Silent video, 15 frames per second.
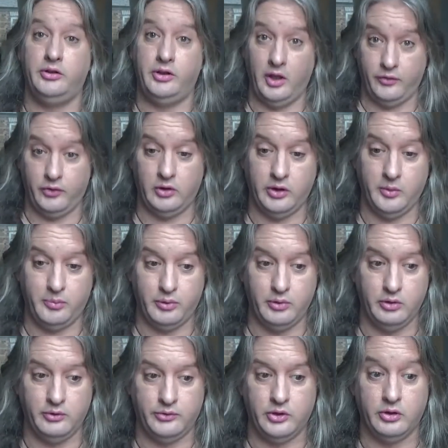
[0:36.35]
definitely
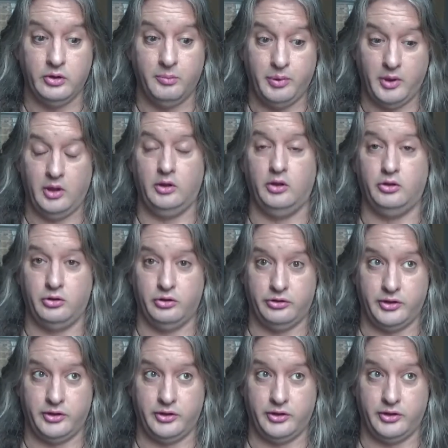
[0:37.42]
proves that biological